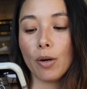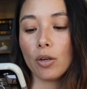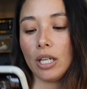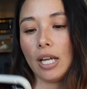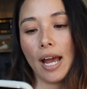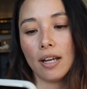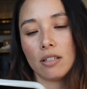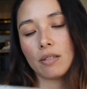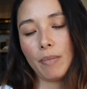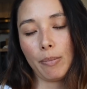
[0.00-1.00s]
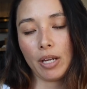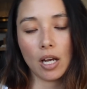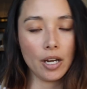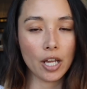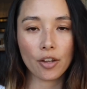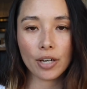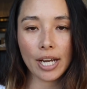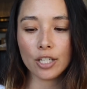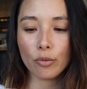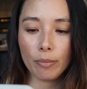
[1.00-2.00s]
bulky as maybe another
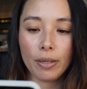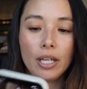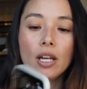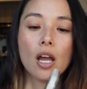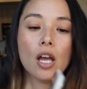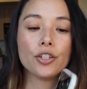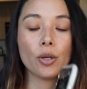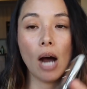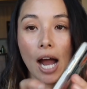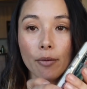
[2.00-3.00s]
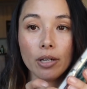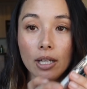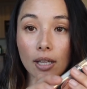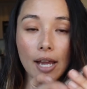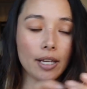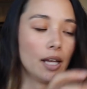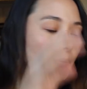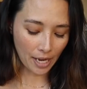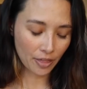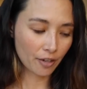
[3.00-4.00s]
case would be. So I really like it.
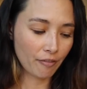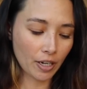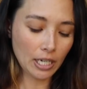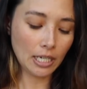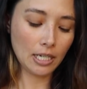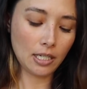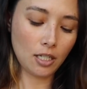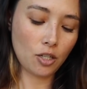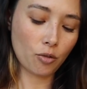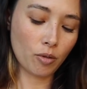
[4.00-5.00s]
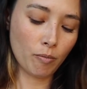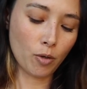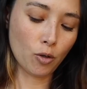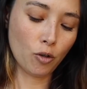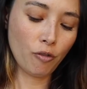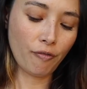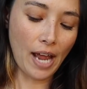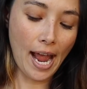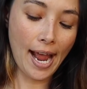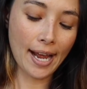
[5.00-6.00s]
And they're very easy to remove,
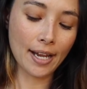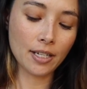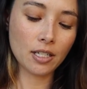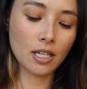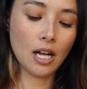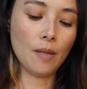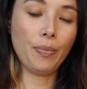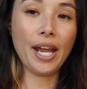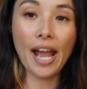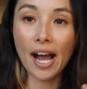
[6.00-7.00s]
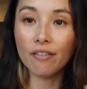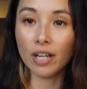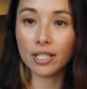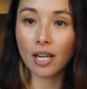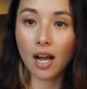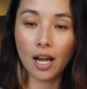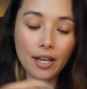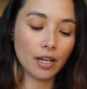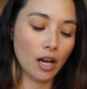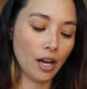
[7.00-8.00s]
and they have a
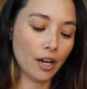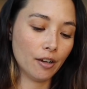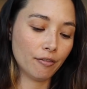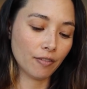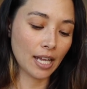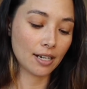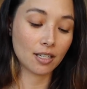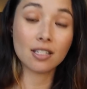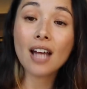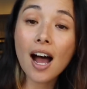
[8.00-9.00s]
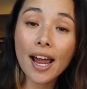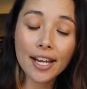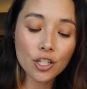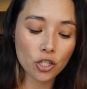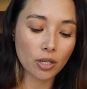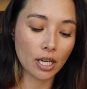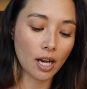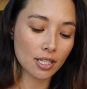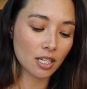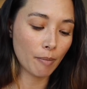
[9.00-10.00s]
ton of like designs. You can
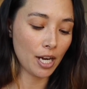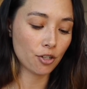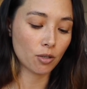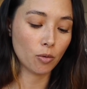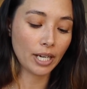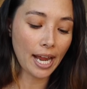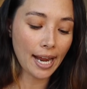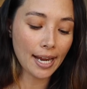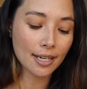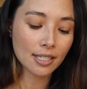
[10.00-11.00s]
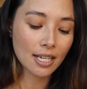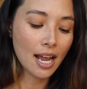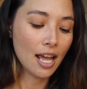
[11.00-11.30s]
customize your own case.